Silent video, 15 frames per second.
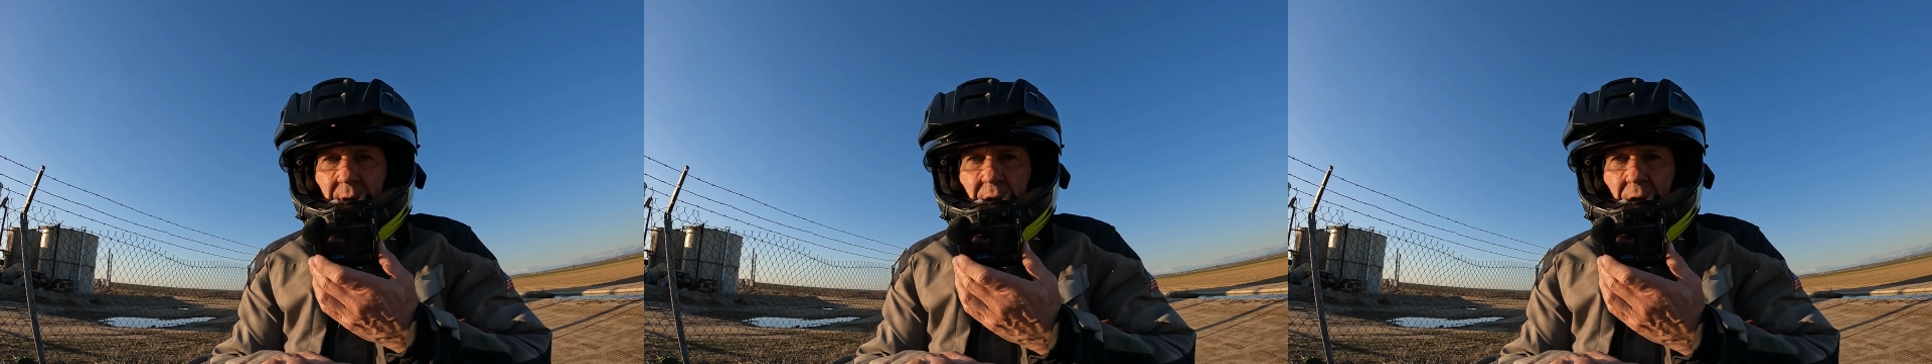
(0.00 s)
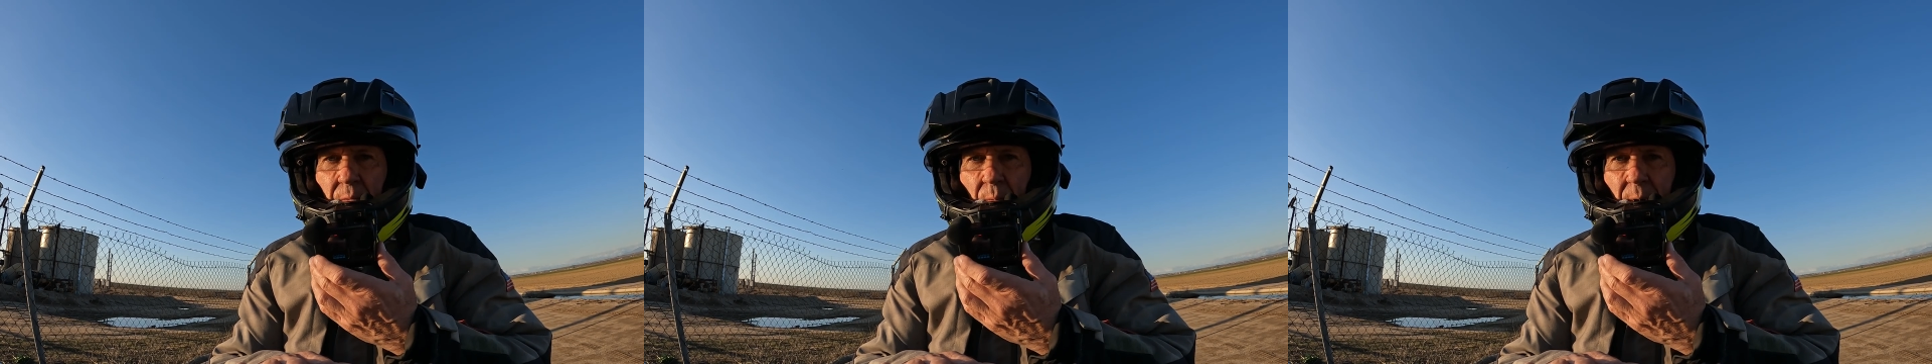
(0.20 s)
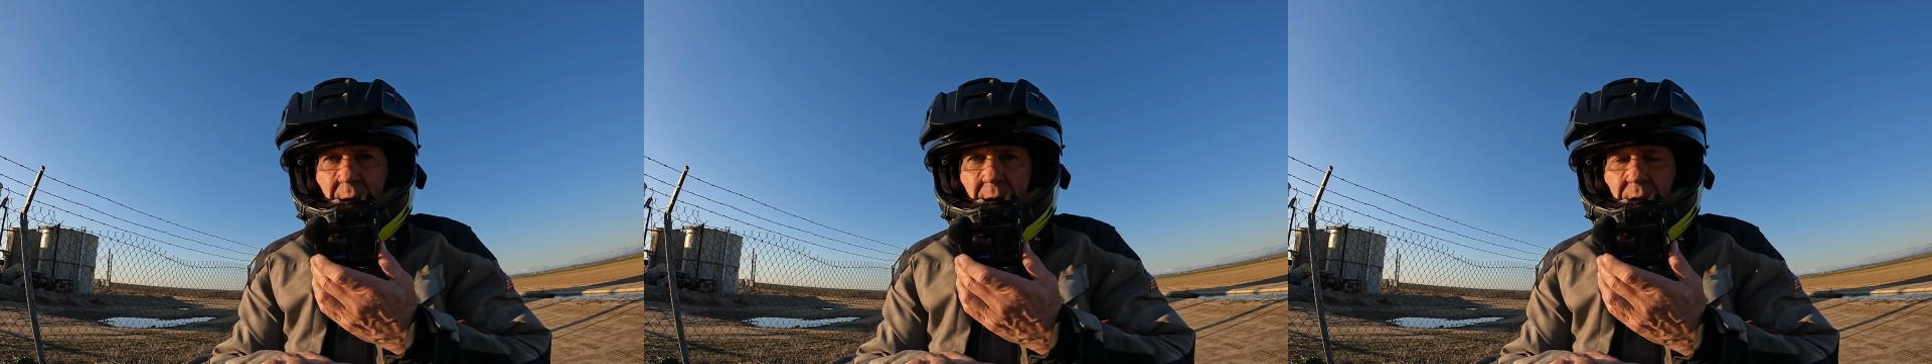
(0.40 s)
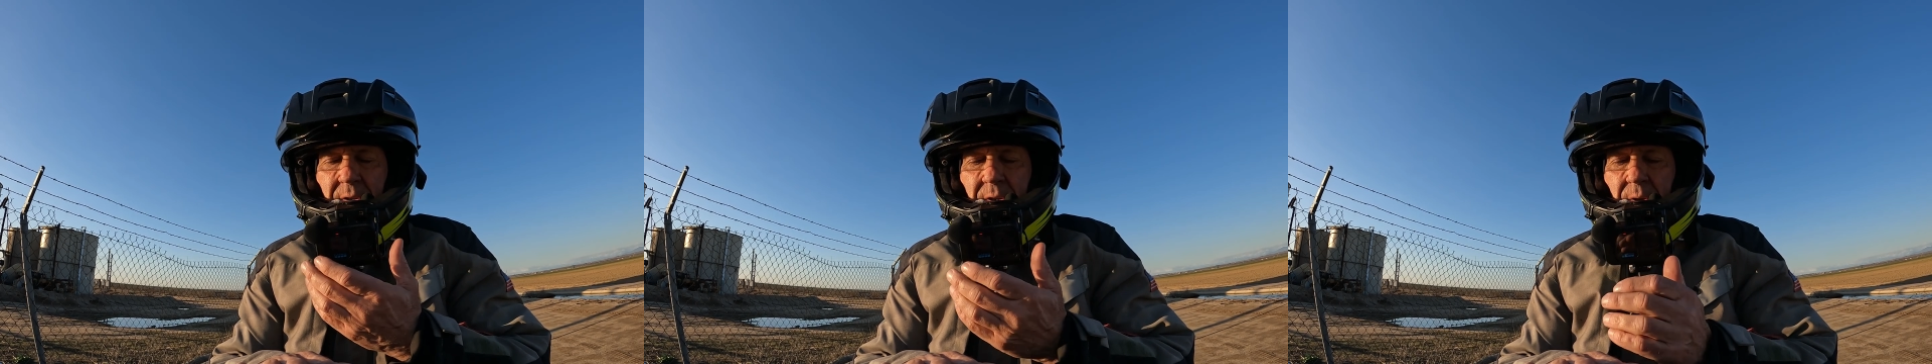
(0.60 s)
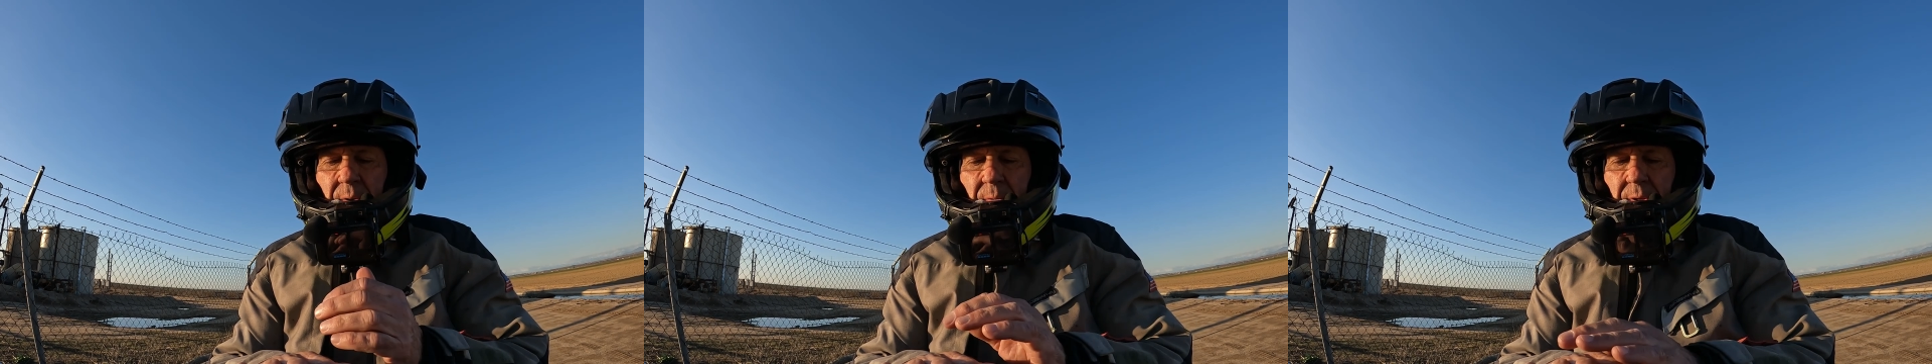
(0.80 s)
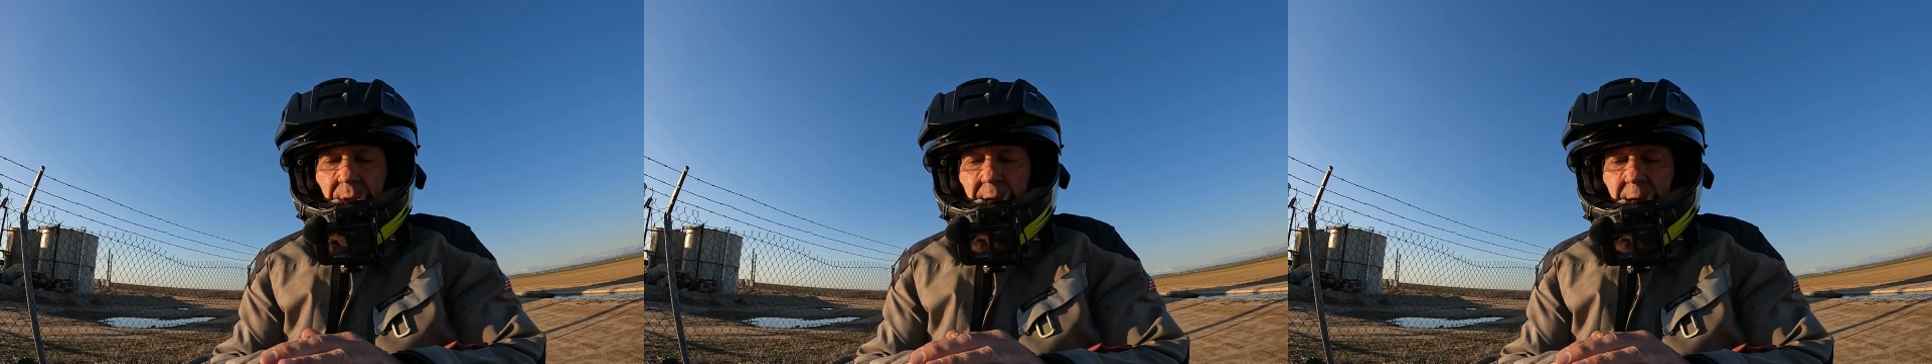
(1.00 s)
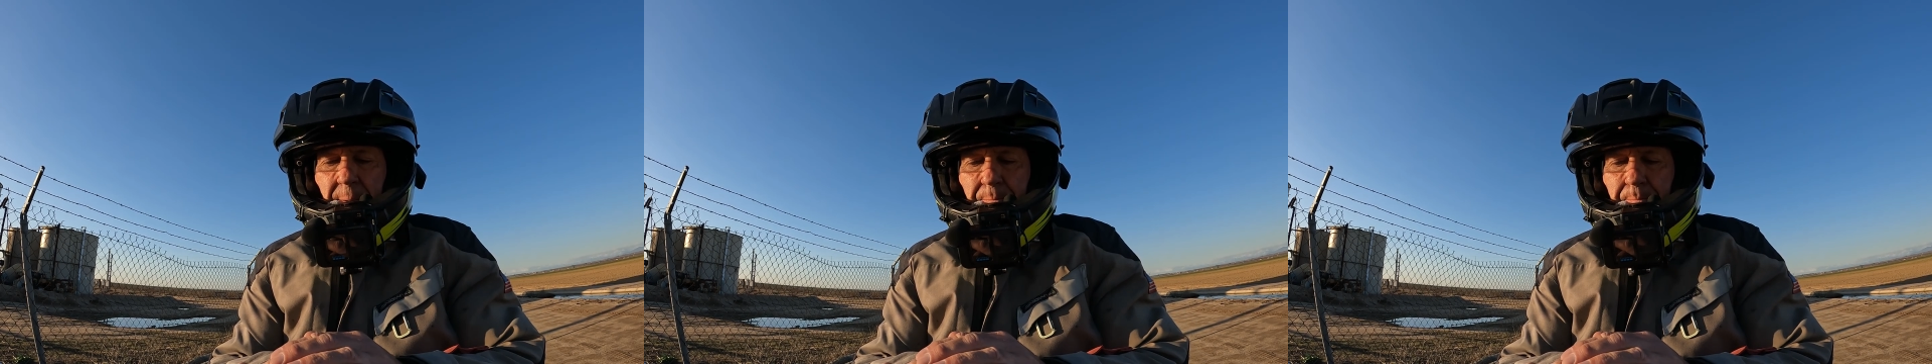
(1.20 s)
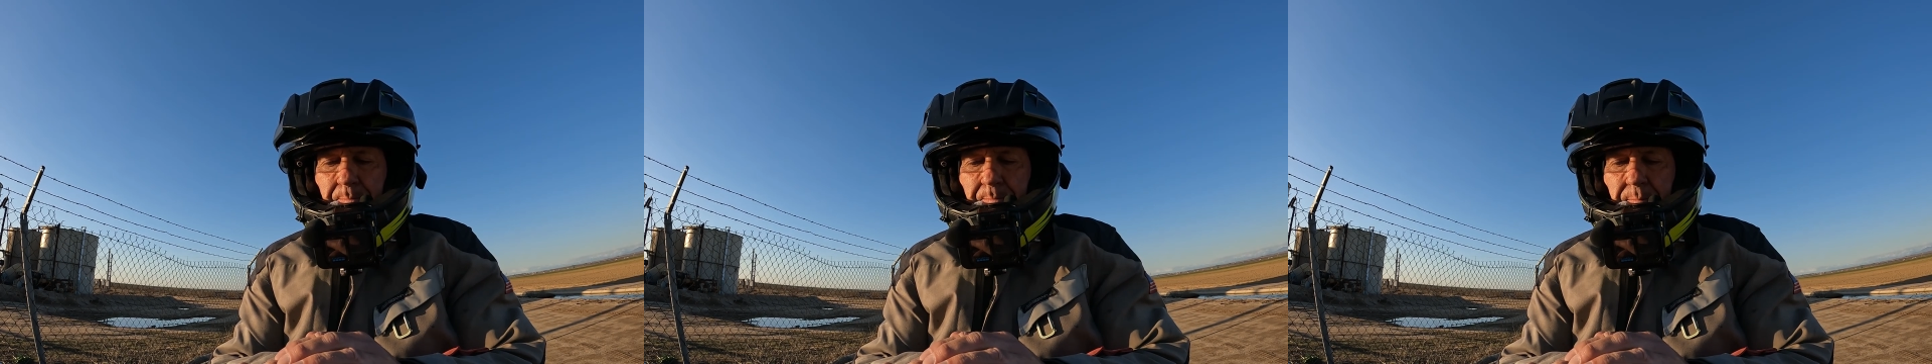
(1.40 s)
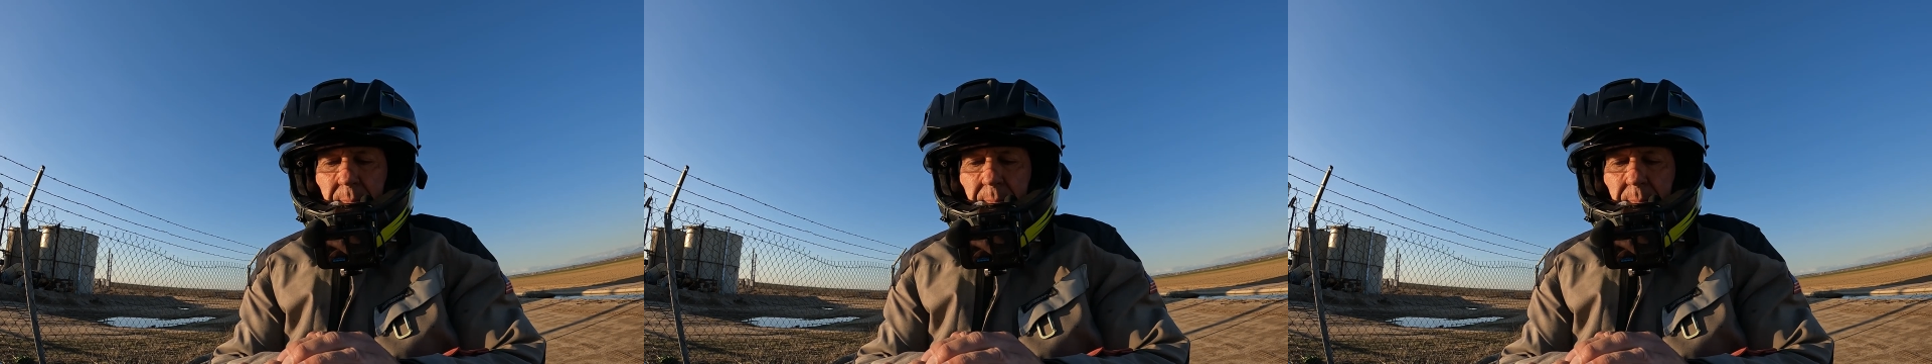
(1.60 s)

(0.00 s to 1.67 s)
hardwired to the